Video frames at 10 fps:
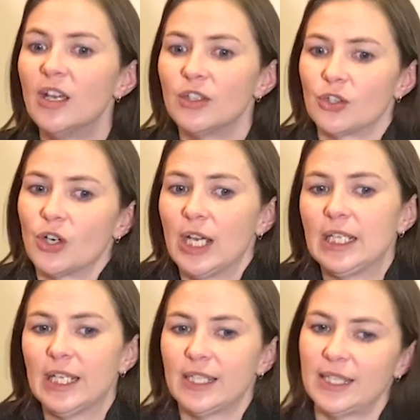to try and
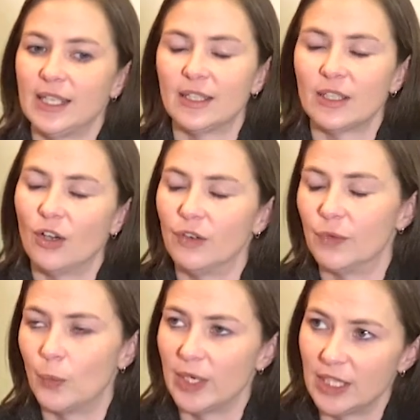get a sense
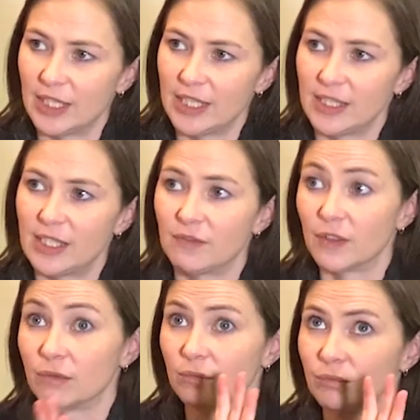of whether these different